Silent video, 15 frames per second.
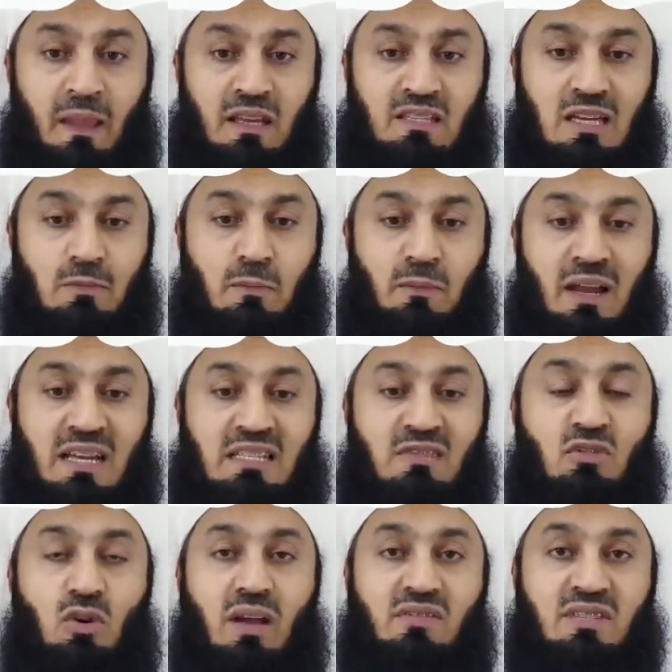Same applies
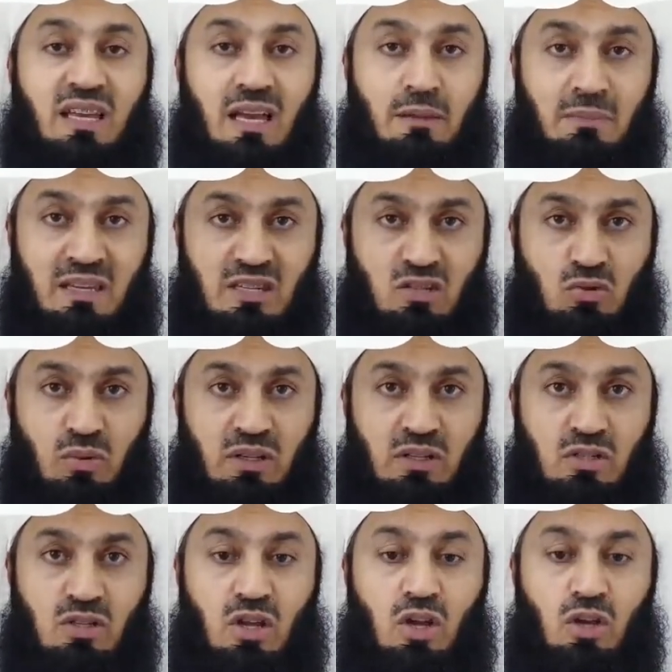if you have Siamese
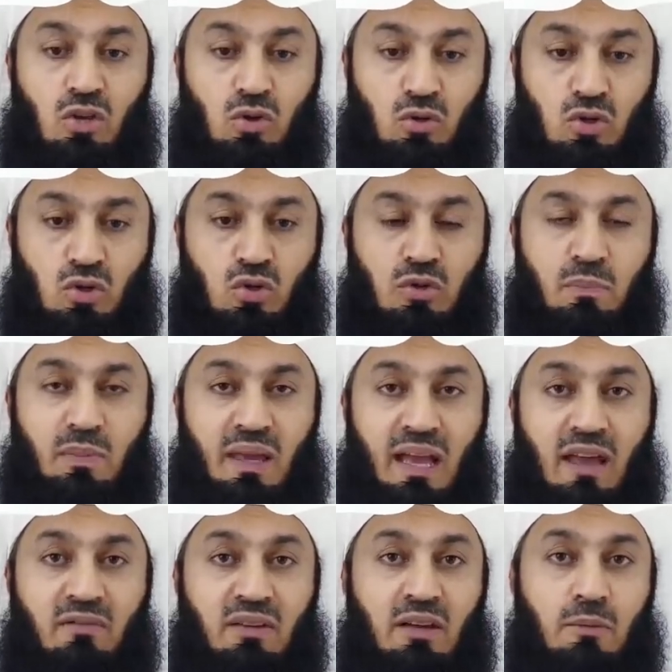twins, you should be
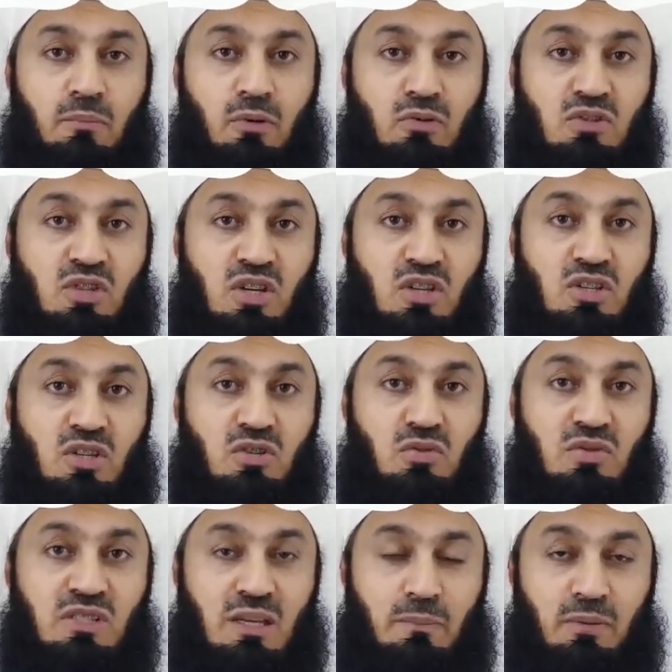having a procedure
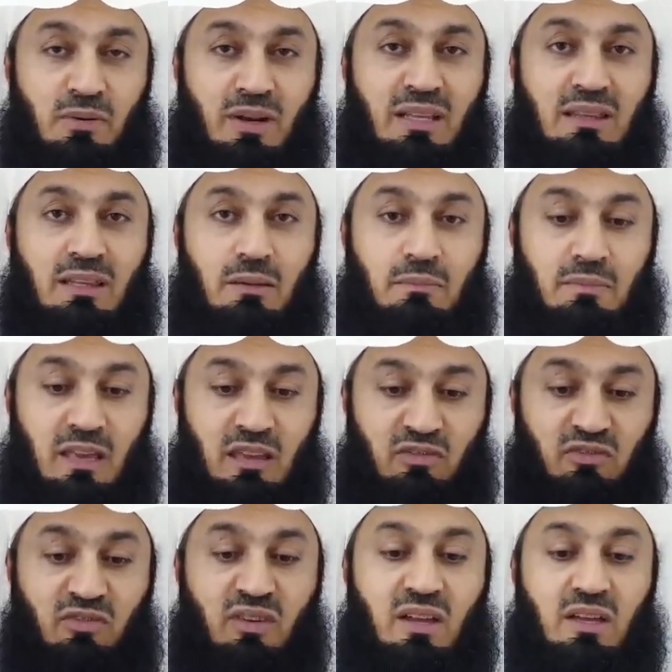to separate them
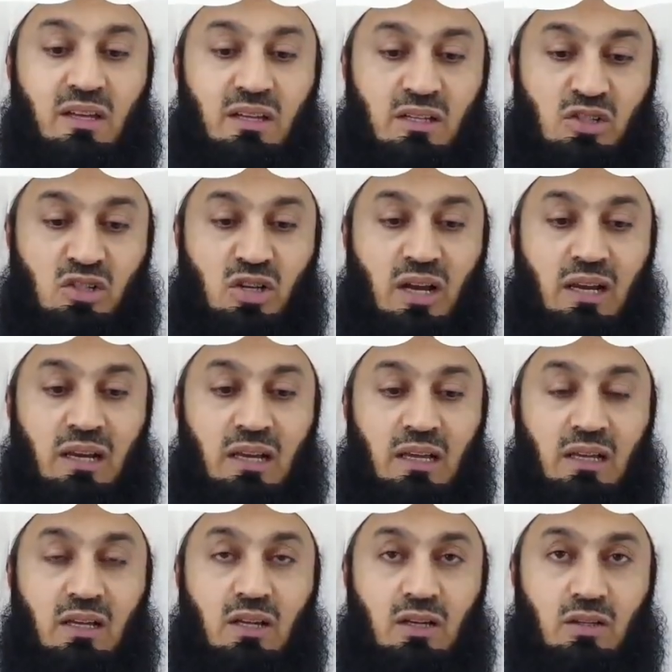if,
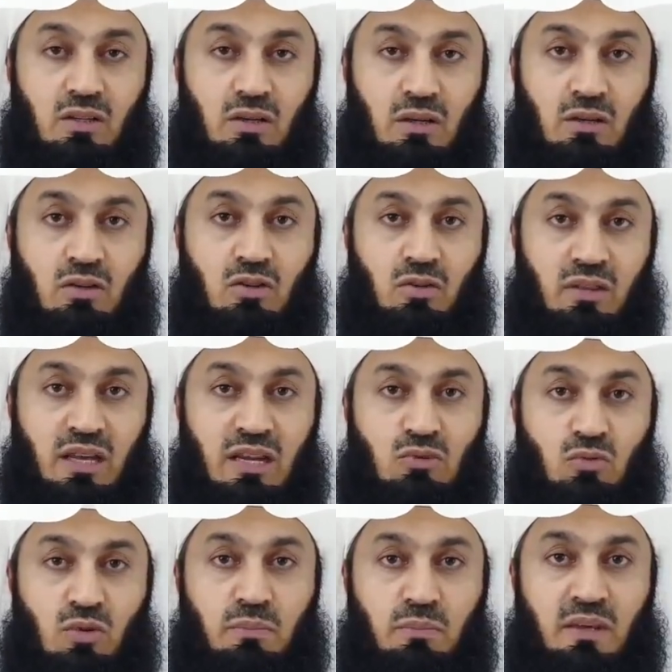inshallah, you, know,
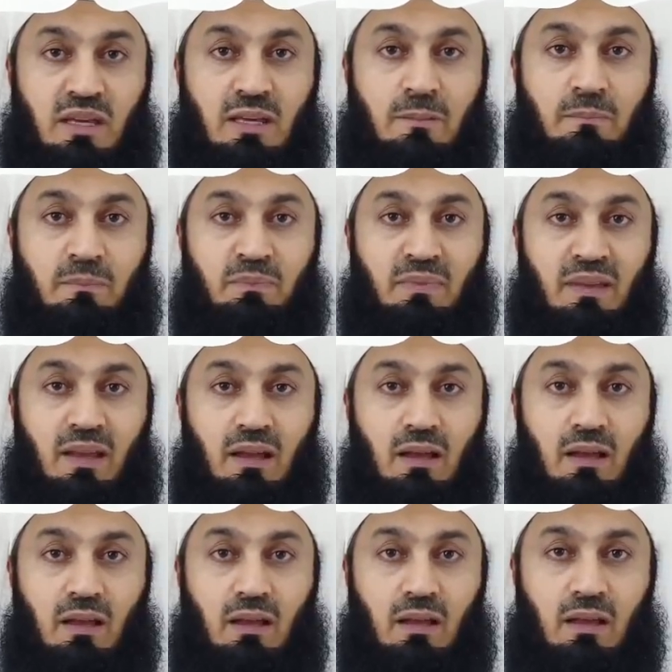that be
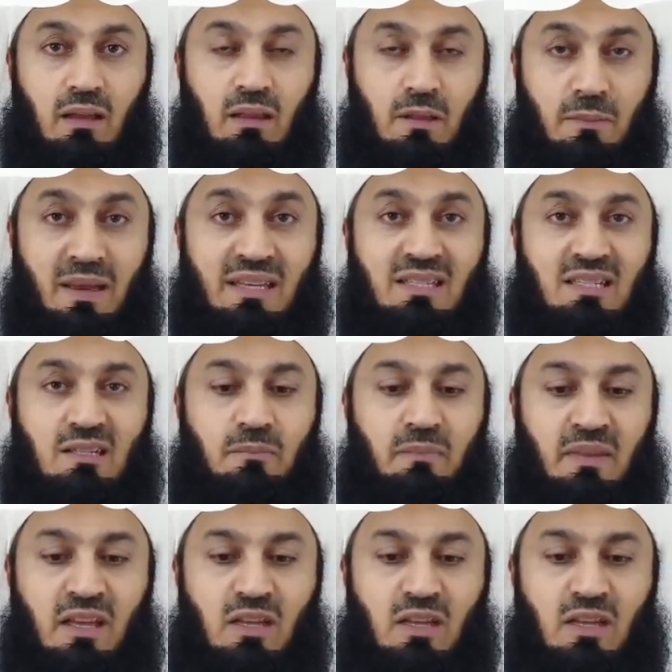uh, the best.